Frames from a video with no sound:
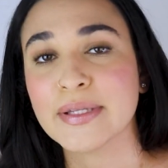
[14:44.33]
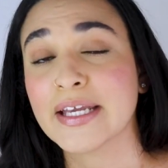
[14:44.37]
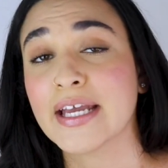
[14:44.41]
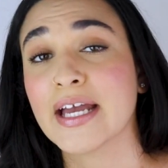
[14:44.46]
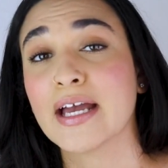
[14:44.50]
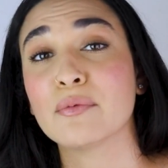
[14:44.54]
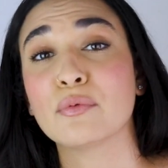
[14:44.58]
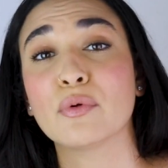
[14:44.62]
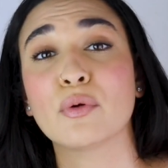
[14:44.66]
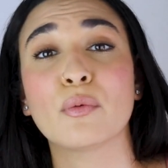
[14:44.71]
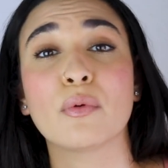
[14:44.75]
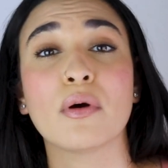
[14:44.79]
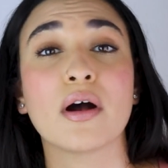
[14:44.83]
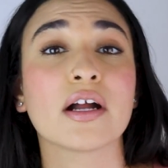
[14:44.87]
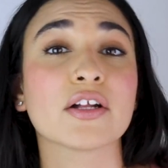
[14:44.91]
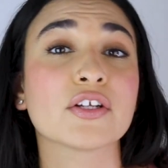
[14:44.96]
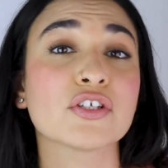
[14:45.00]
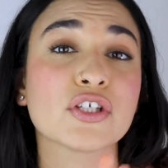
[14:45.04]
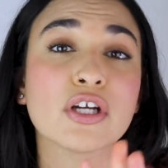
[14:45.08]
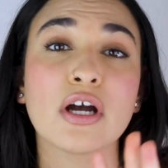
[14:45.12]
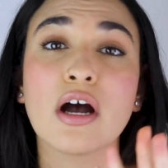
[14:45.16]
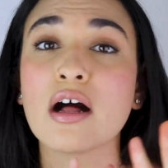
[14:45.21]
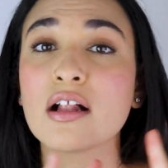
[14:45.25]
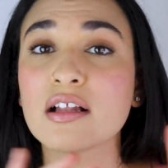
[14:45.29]
Like, I will
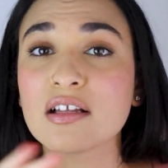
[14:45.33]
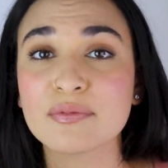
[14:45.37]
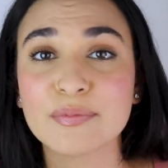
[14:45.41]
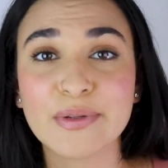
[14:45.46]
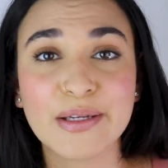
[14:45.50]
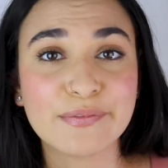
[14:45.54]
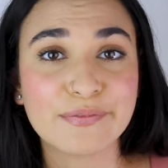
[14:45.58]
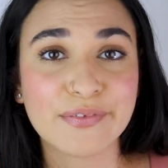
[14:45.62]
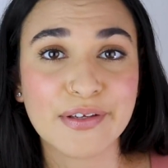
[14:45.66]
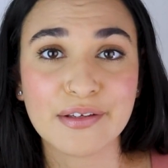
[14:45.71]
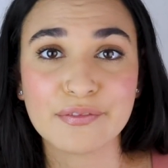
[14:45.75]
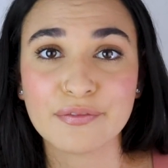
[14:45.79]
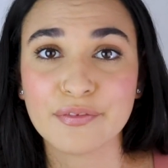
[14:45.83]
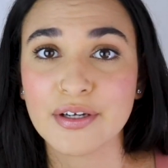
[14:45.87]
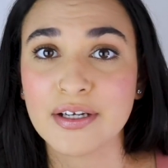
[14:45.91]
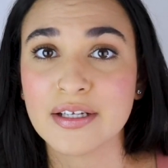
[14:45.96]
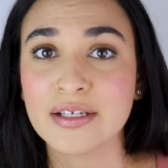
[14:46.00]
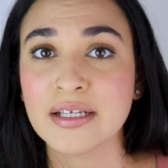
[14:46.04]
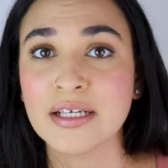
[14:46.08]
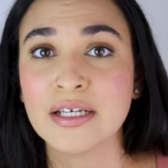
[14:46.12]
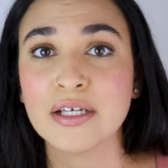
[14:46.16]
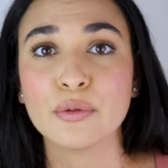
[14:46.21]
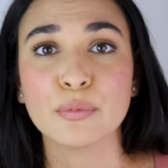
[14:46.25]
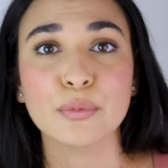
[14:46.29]
watch all of my
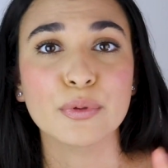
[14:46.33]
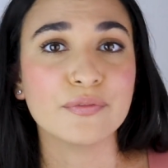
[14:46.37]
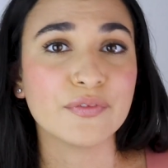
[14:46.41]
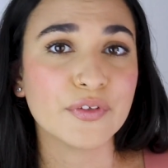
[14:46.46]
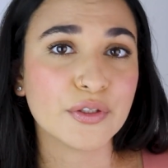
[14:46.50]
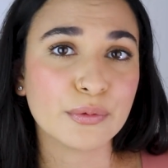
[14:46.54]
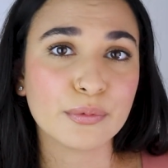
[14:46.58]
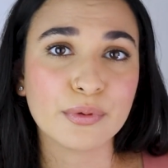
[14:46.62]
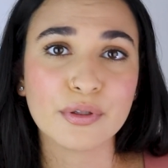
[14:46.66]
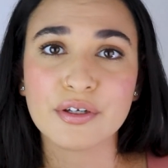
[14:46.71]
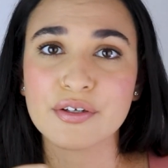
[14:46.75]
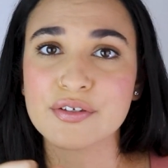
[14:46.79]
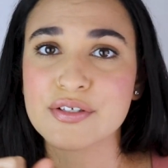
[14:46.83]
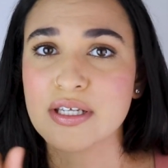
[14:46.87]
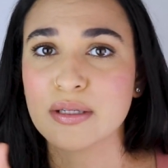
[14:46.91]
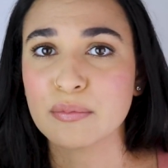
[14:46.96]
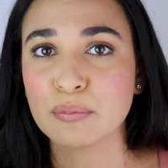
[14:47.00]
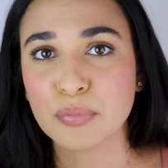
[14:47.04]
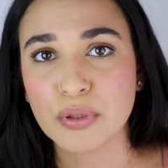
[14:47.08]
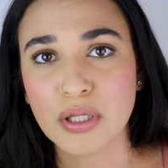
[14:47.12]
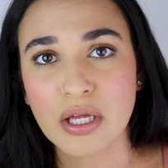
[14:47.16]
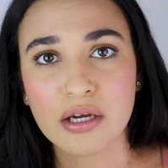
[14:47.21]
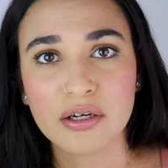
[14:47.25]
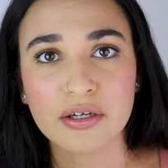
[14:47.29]
favorite reviewers
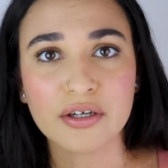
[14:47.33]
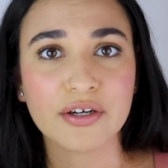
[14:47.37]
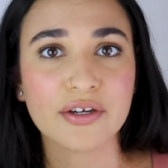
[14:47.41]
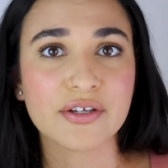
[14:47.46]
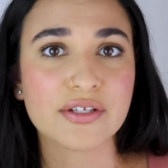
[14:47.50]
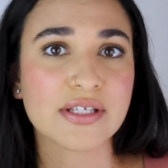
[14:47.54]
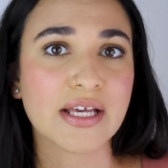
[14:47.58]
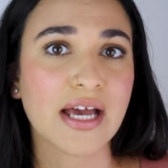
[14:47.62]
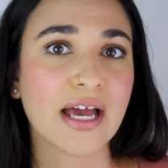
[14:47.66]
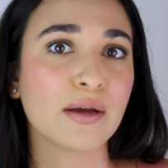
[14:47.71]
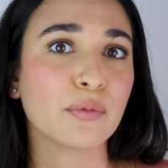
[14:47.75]
and bloggers.